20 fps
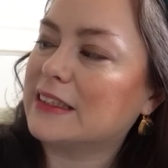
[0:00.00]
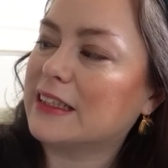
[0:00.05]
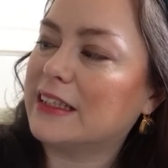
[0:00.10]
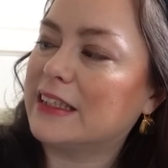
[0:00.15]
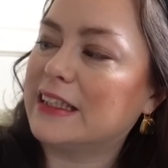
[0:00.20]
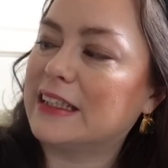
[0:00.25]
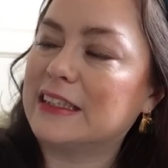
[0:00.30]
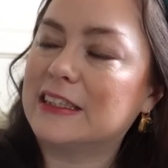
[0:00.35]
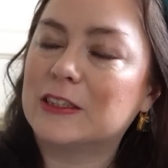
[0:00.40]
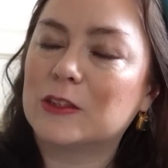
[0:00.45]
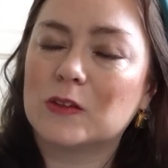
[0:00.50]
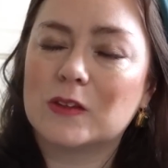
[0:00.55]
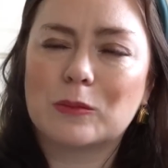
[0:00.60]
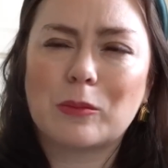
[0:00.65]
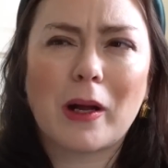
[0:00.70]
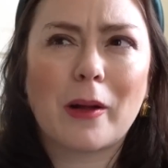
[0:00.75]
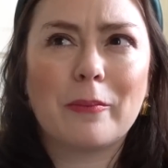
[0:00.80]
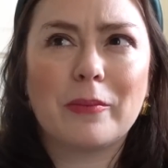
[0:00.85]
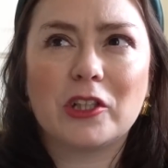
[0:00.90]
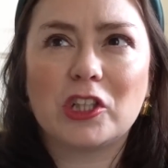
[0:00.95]
I think this was
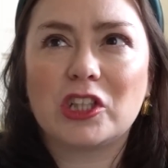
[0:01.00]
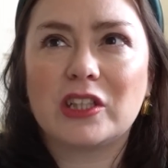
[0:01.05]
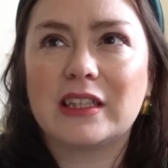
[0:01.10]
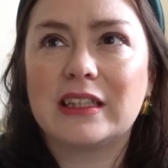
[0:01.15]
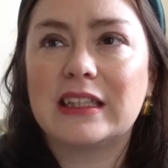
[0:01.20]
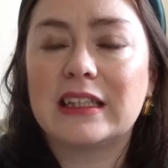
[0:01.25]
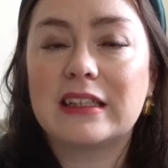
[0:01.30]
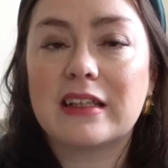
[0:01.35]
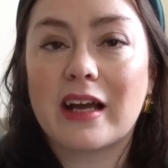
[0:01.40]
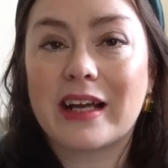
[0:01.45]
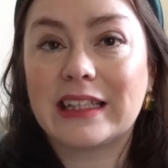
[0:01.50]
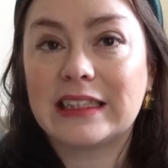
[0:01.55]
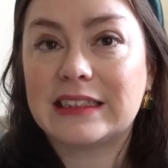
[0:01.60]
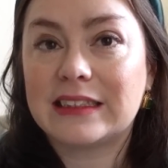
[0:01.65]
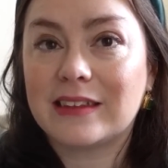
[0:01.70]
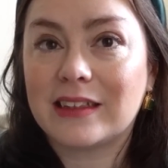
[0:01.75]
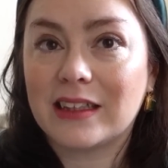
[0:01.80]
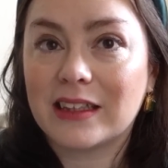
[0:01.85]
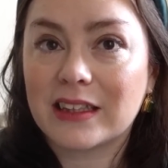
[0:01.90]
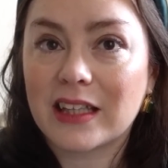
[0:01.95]
published in the
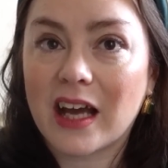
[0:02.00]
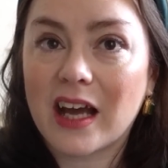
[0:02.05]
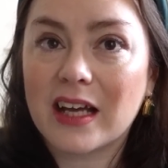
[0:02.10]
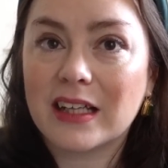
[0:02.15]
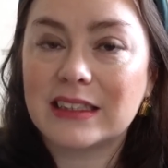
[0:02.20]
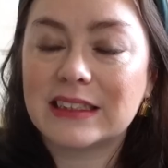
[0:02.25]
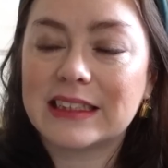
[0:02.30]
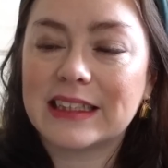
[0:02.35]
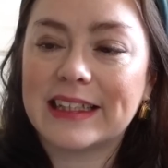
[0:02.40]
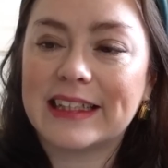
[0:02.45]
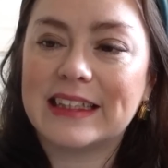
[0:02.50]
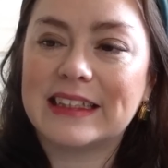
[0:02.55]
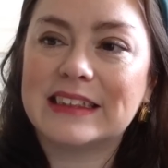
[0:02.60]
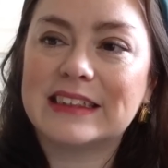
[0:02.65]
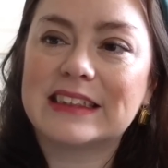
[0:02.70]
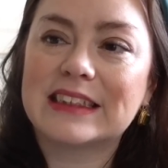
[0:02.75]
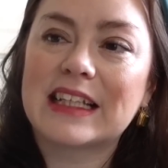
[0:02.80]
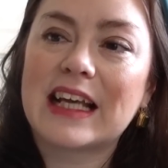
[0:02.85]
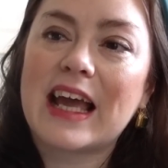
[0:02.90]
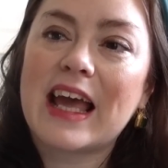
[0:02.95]

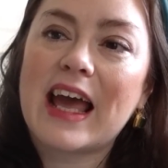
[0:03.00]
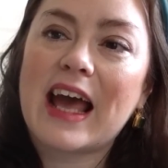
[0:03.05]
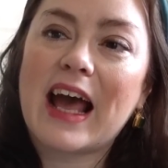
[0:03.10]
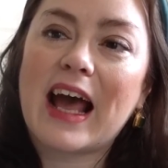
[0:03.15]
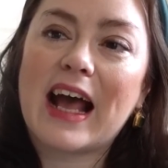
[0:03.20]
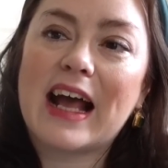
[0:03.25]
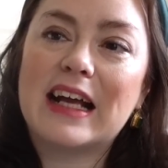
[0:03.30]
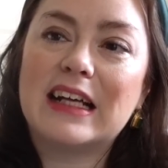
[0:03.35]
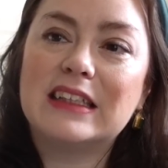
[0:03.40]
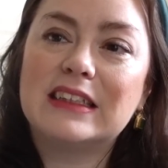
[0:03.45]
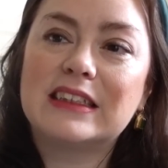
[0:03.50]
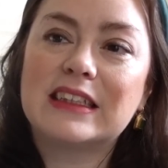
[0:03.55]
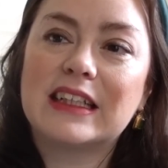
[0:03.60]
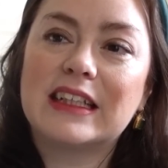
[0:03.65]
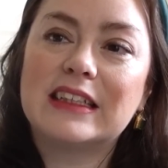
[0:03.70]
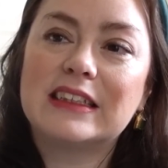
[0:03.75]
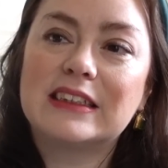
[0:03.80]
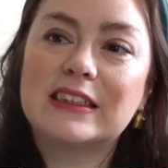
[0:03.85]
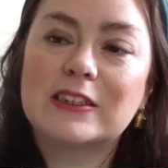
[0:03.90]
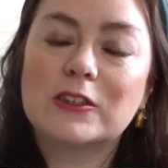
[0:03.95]
1930s, and
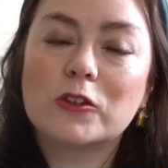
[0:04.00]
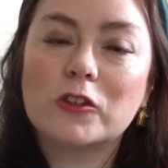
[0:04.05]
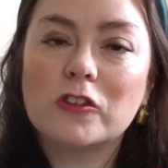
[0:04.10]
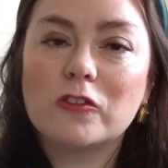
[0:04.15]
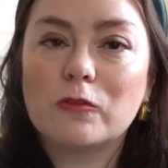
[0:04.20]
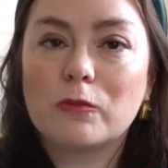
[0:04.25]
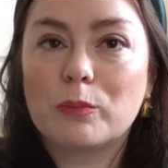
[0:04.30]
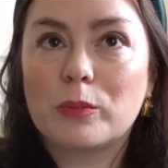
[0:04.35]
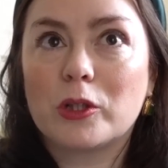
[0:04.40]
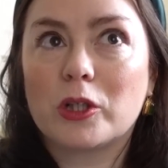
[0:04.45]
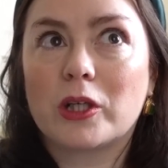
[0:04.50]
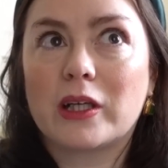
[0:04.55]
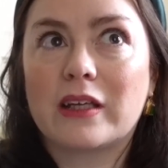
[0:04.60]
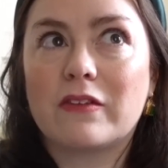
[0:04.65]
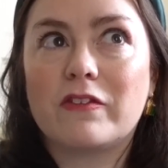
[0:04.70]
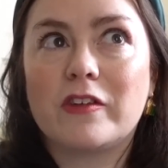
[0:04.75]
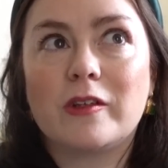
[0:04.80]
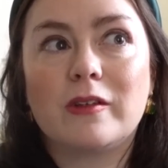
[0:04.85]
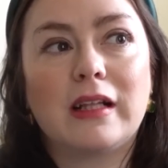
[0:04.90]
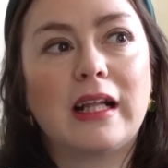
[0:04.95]
it's a sort of book,
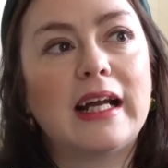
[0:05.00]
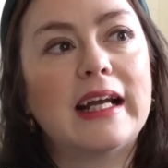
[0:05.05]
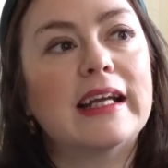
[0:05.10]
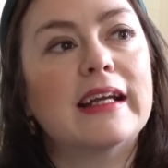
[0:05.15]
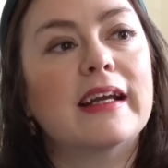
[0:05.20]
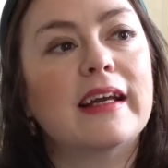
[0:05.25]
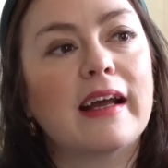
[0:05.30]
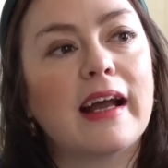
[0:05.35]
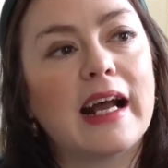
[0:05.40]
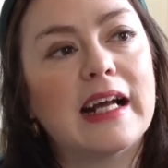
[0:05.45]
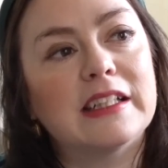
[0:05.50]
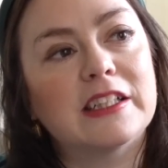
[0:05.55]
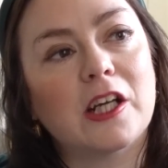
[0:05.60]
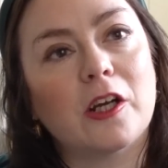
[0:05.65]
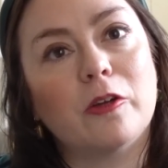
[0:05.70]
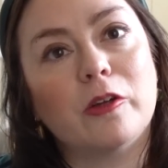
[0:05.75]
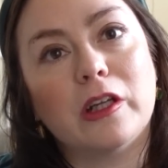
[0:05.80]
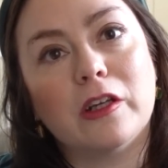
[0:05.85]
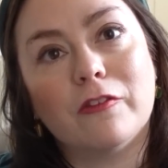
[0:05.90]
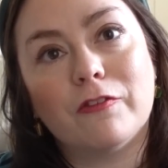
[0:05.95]
if you like
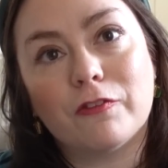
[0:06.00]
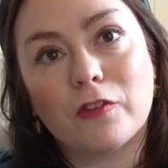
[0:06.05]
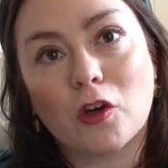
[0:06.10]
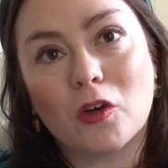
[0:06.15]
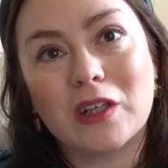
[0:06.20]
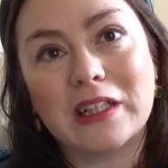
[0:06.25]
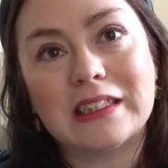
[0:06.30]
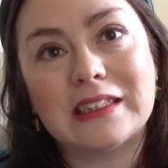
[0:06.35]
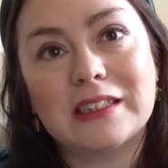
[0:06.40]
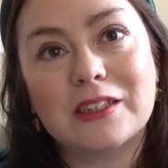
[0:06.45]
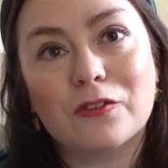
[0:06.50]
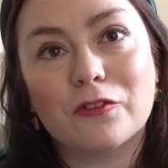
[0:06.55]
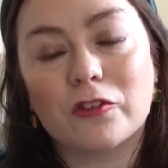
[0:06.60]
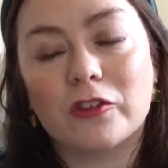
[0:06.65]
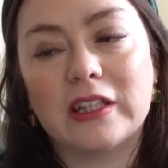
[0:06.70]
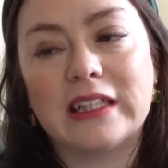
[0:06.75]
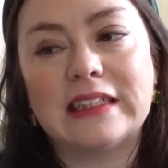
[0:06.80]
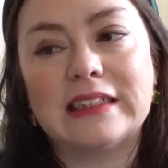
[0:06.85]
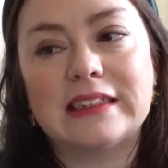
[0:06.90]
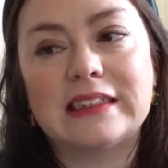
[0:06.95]
Antonia Forrest, for
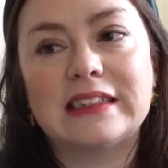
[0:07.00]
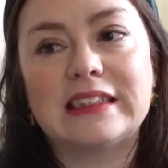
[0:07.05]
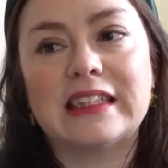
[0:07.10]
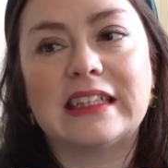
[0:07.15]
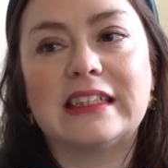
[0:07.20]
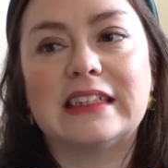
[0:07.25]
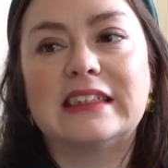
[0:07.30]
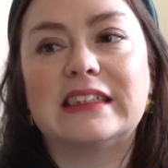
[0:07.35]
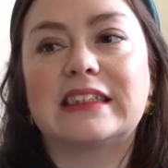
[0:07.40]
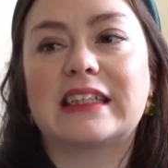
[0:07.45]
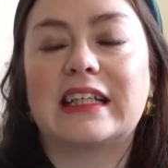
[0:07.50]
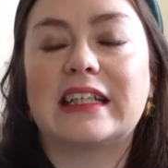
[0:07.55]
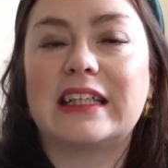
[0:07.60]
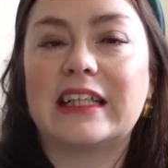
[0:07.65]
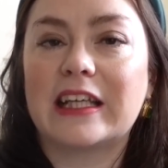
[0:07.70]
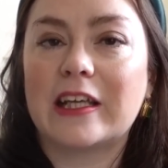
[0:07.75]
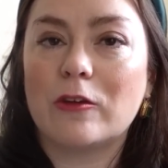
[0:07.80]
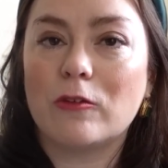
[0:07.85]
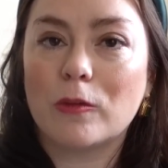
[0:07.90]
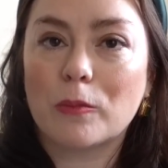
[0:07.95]
instance, I
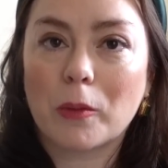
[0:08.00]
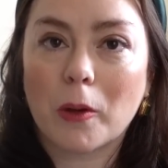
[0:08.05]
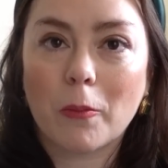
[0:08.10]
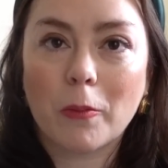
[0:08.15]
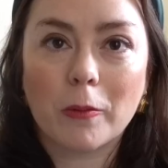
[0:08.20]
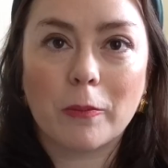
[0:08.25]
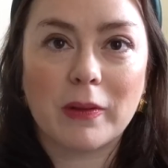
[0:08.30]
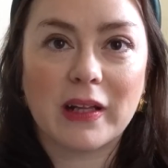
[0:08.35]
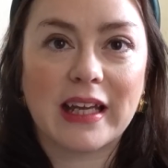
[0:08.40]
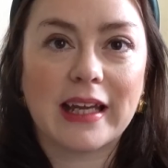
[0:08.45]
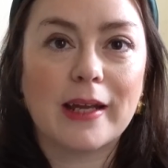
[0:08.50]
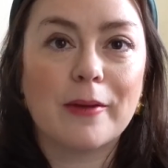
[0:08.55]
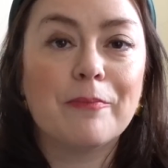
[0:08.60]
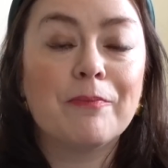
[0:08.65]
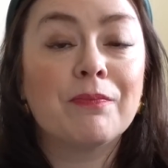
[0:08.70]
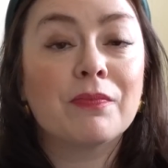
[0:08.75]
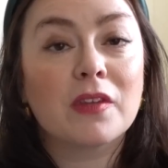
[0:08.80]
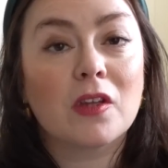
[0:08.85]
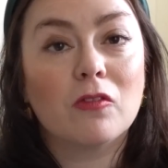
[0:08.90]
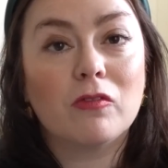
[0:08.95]
think you would probably
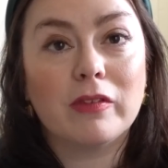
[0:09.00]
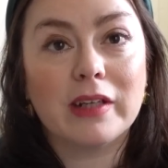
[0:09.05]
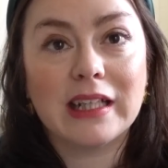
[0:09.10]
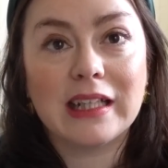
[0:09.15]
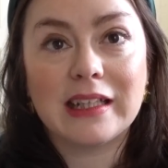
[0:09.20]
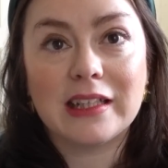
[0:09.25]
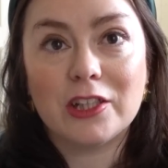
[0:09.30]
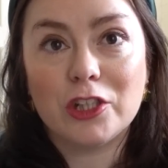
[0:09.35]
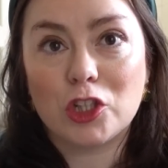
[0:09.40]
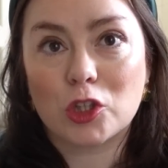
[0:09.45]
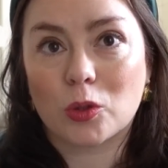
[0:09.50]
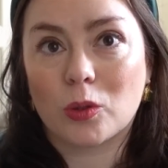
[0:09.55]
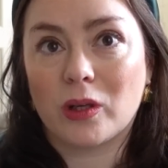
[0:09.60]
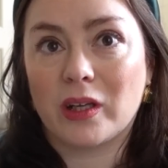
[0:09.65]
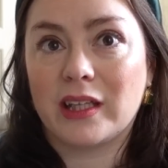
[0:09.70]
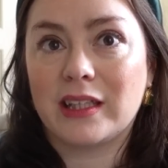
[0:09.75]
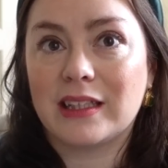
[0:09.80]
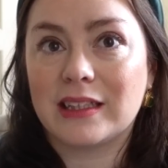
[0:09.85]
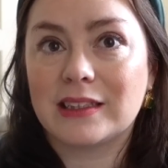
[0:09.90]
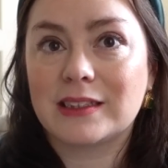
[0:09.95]
really
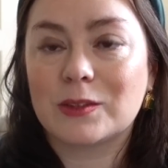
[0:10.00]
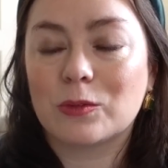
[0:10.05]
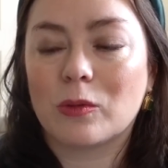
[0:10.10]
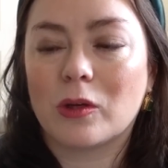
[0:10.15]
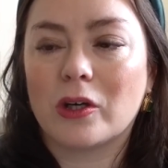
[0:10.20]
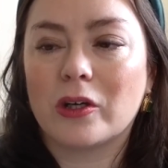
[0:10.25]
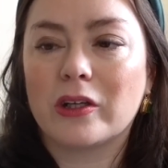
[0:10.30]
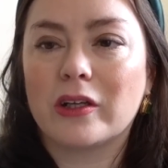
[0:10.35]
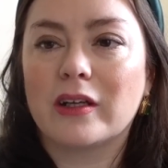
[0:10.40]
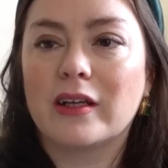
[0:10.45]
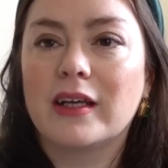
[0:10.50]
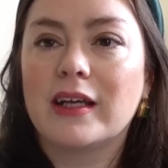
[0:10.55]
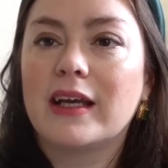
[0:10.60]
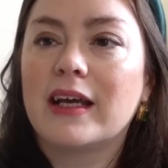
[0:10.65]
enjoy this one.